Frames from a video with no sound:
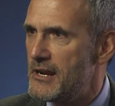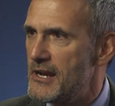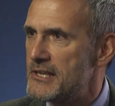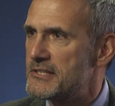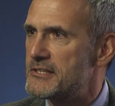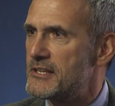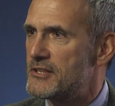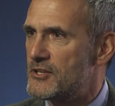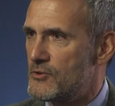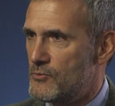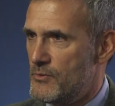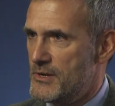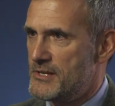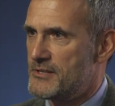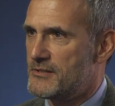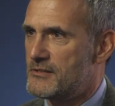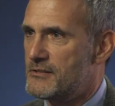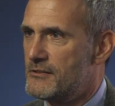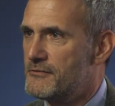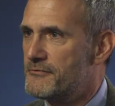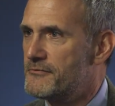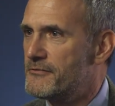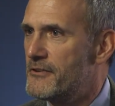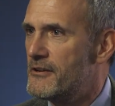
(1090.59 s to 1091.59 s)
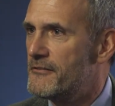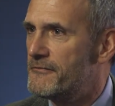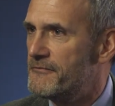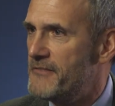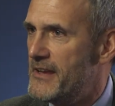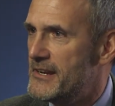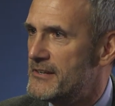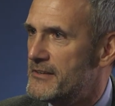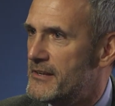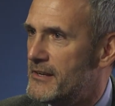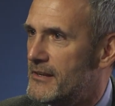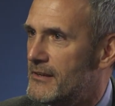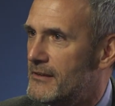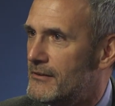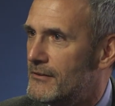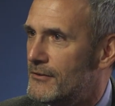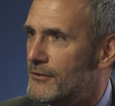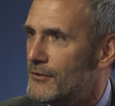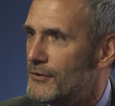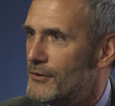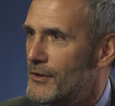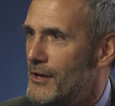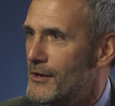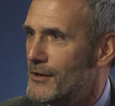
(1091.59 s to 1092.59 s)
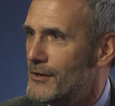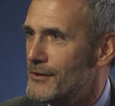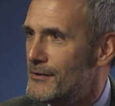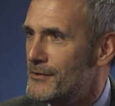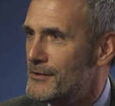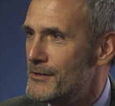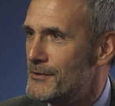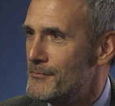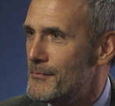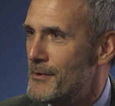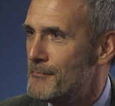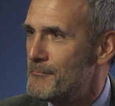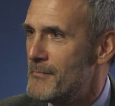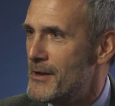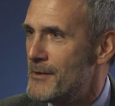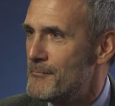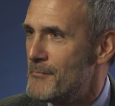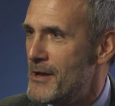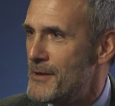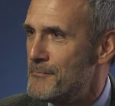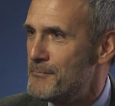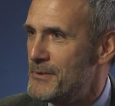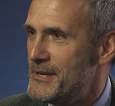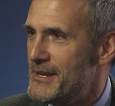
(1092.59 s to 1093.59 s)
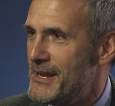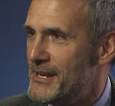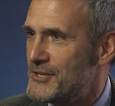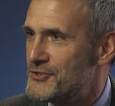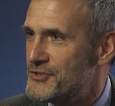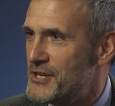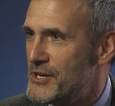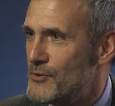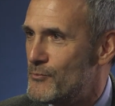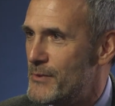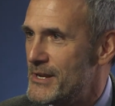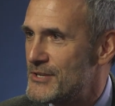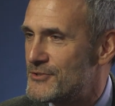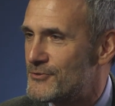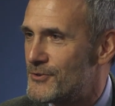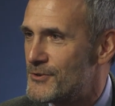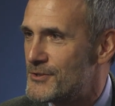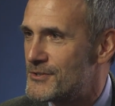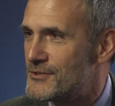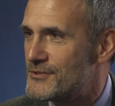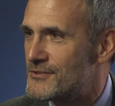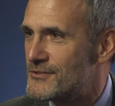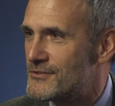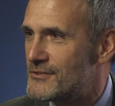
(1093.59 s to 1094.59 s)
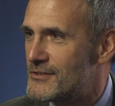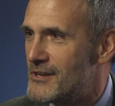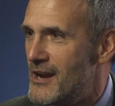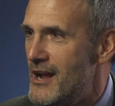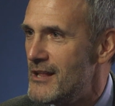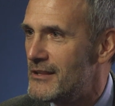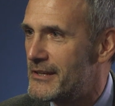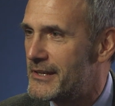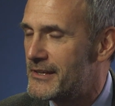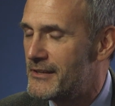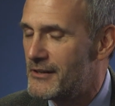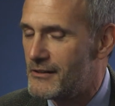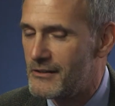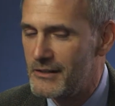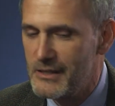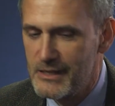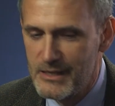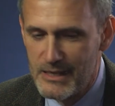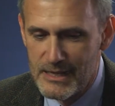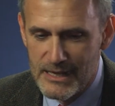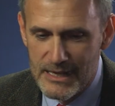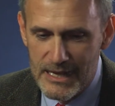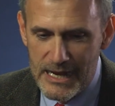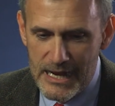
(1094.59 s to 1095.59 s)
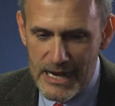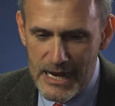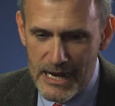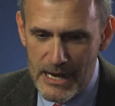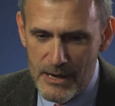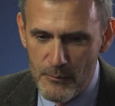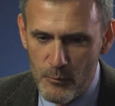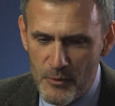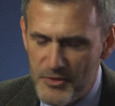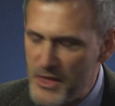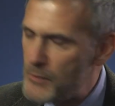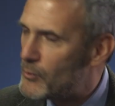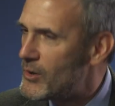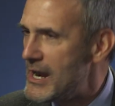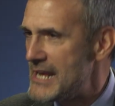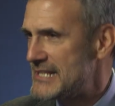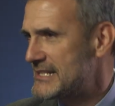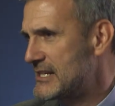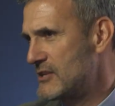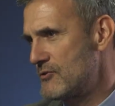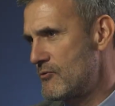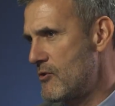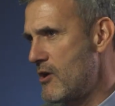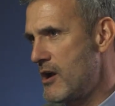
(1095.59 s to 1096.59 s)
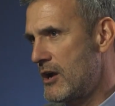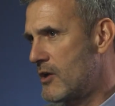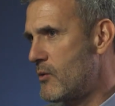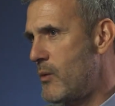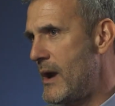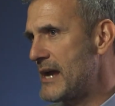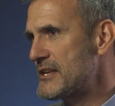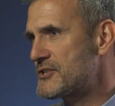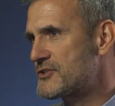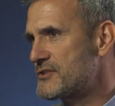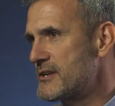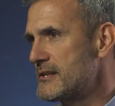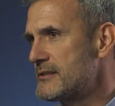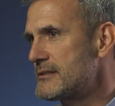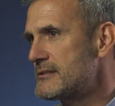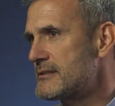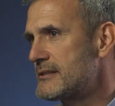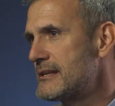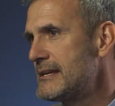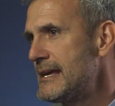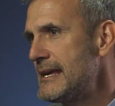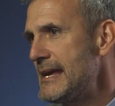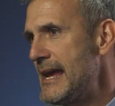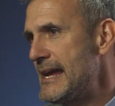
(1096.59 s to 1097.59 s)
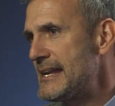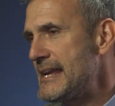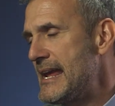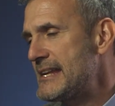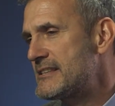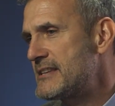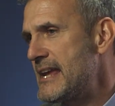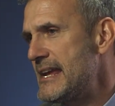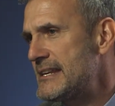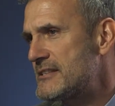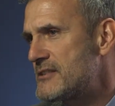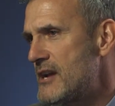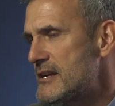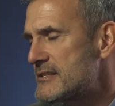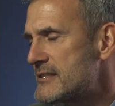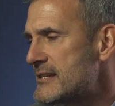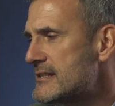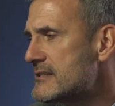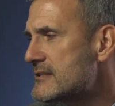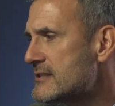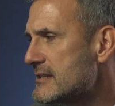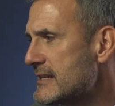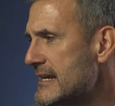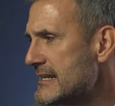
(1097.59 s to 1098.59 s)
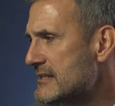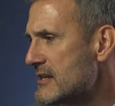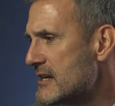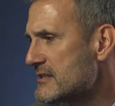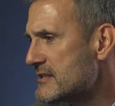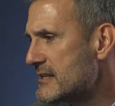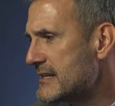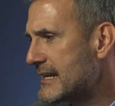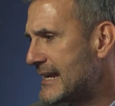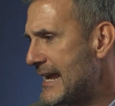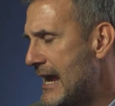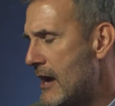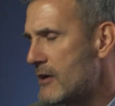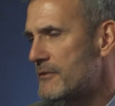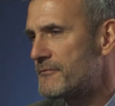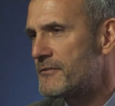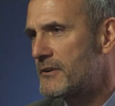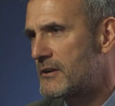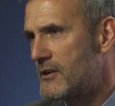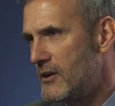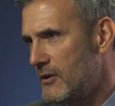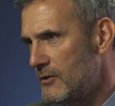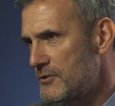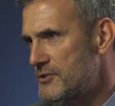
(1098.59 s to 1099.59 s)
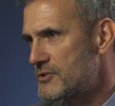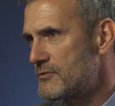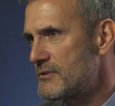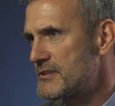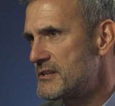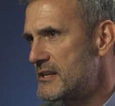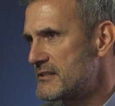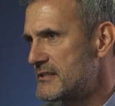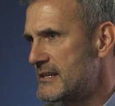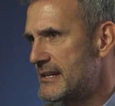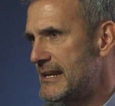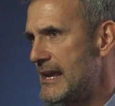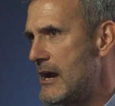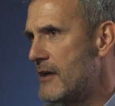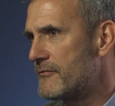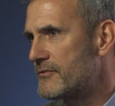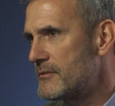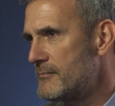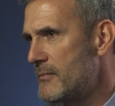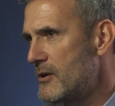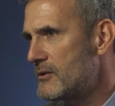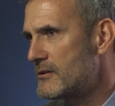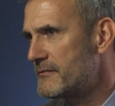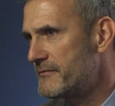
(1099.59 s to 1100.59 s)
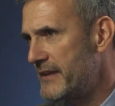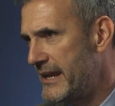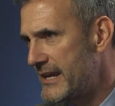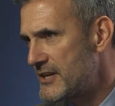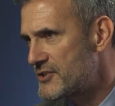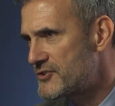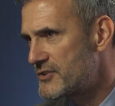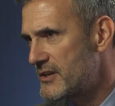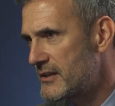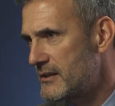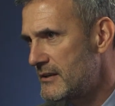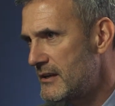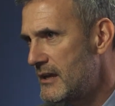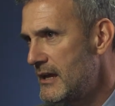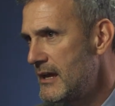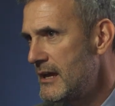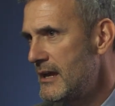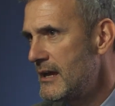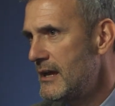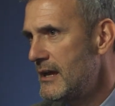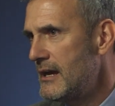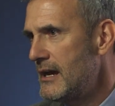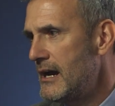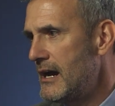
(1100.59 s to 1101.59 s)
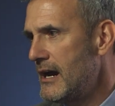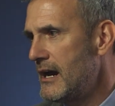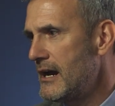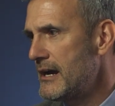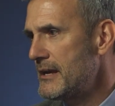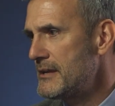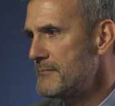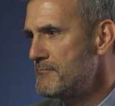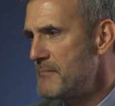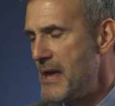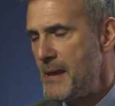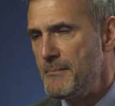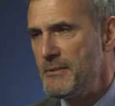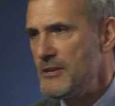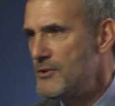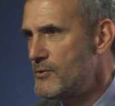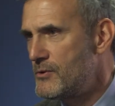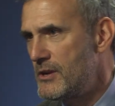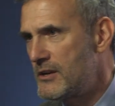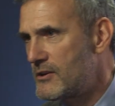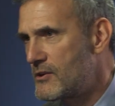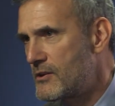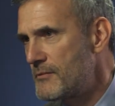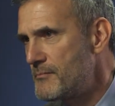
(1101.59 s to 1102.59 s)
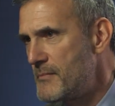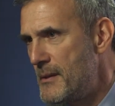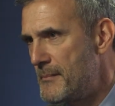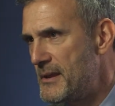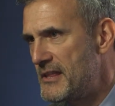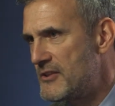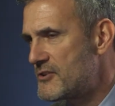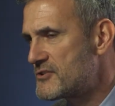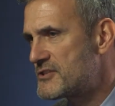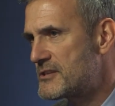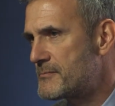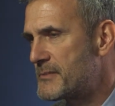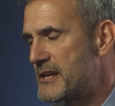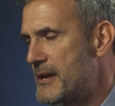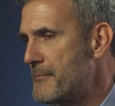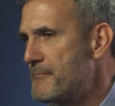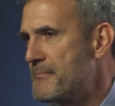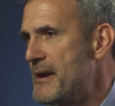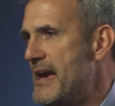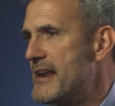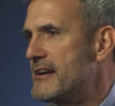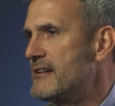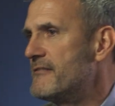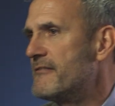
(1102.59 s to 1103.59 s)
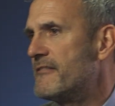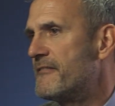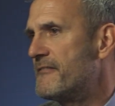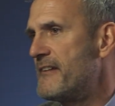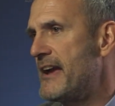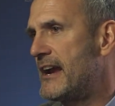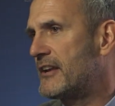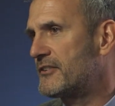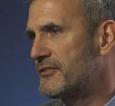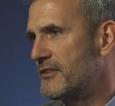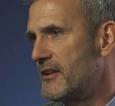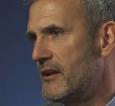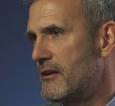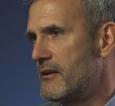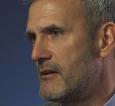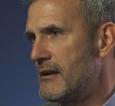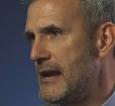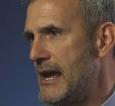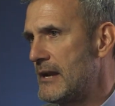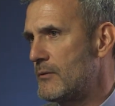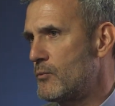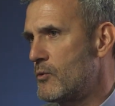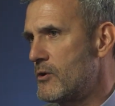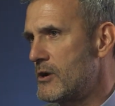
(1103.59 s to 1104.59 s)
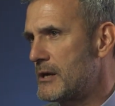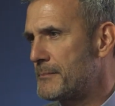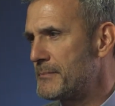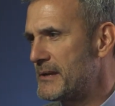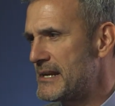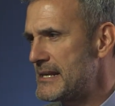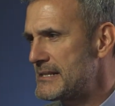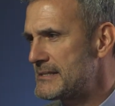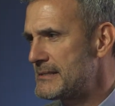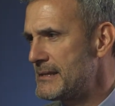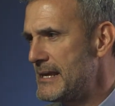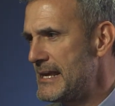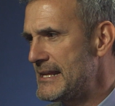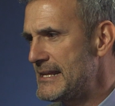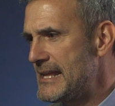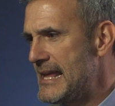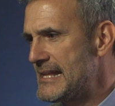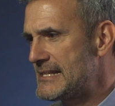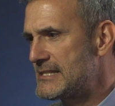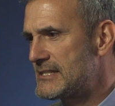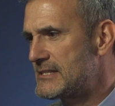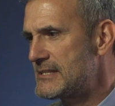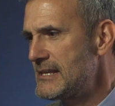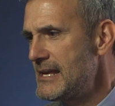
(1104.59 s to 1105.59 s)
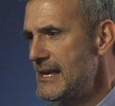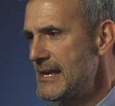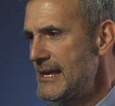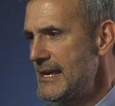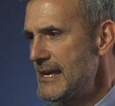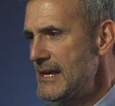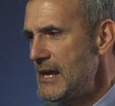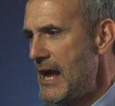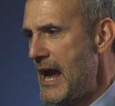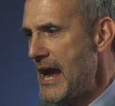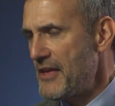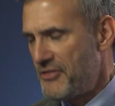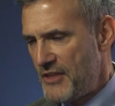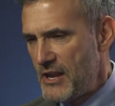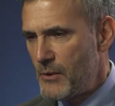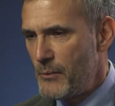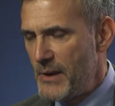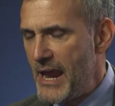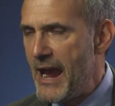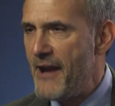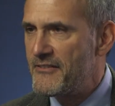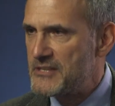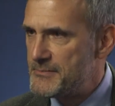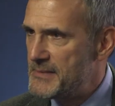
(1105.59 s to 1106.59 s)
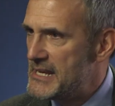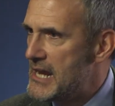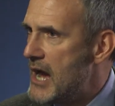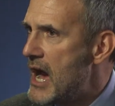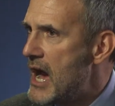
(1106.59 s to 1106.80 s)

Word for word: us, at the risk of offending uh, you know, my, my PhD research colleague here, uh, well, then we're asking the wrong questions. Yeah. It, it, it, doesn't, it doesn't account for culture, it doesn't account for motivation. Uh, maybe, you can, maybe there's some competitive effects there at work, but it's, it, it's I think we have to be